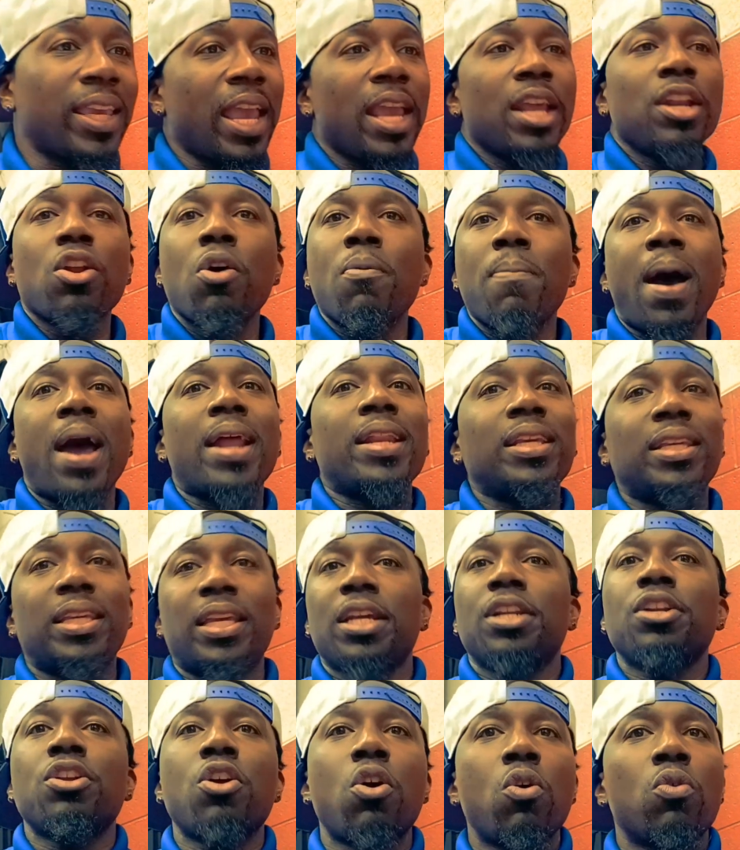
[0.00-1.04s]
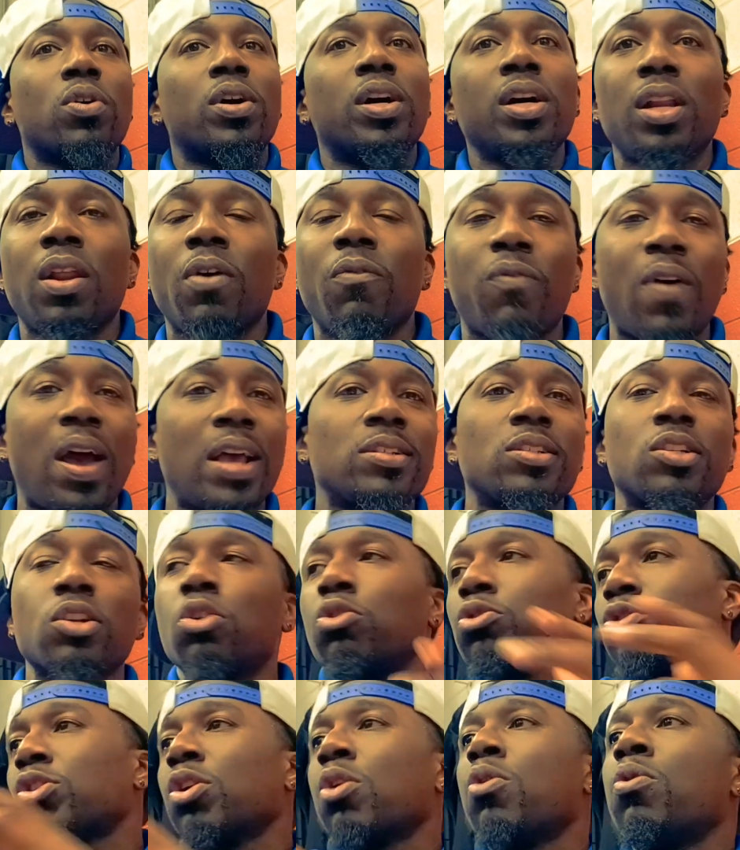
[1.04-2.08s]
Can't nobody get no good advice.
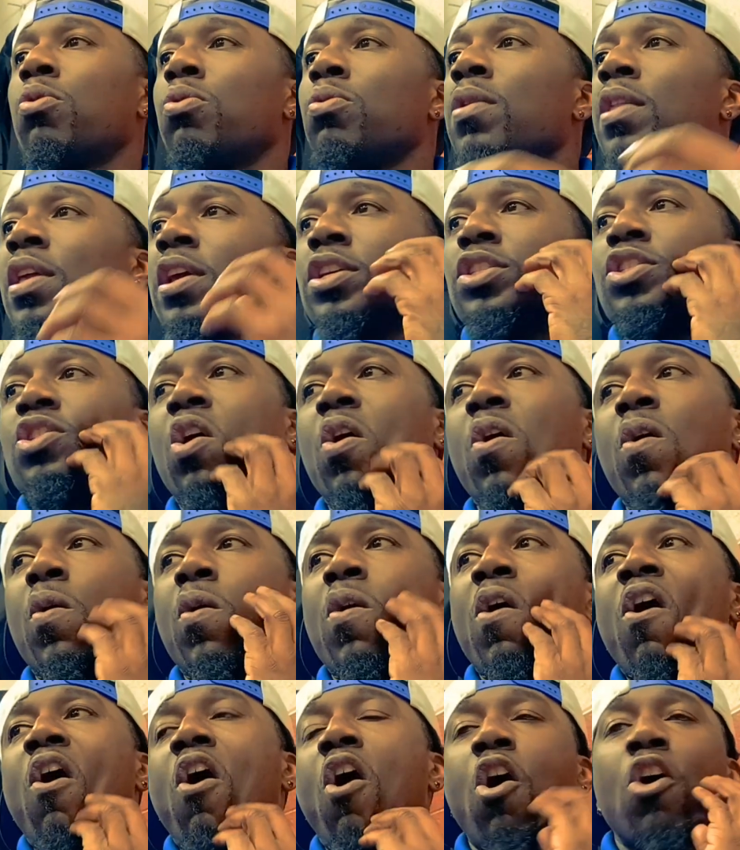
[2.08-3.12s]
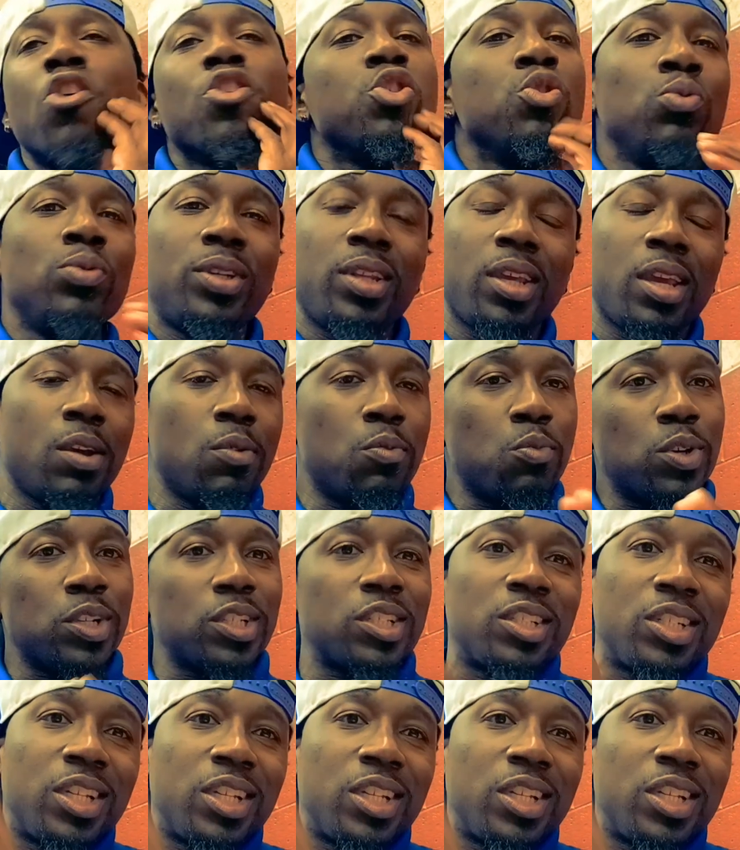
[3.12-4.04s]
So so so all you did was